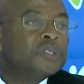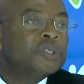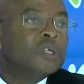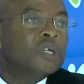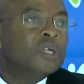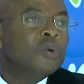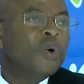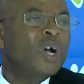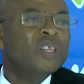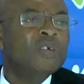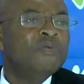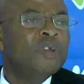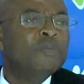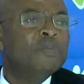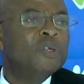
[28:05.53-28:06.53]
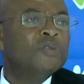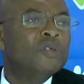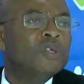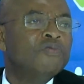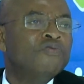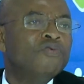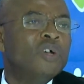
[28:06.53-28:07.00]
And I want everybody to,
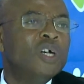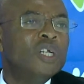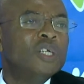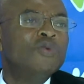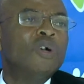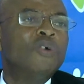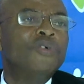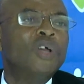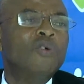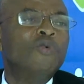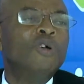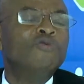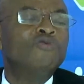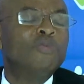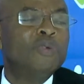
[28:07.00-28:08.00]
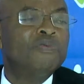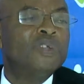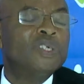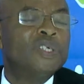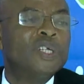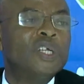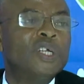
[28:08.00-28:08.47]
if you guys are really want to be very
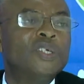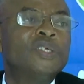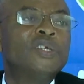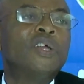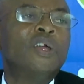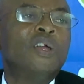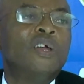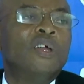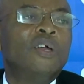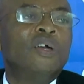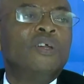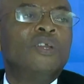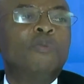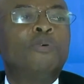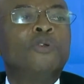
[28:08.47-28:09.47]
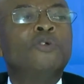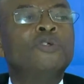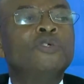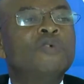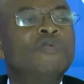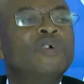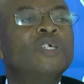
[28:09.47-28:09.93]
serious, Napoleon
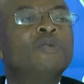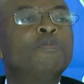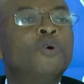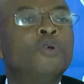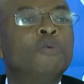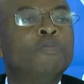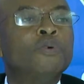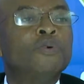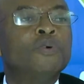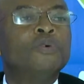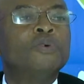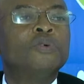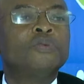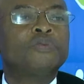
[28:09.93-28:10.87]
Hills is a very small book.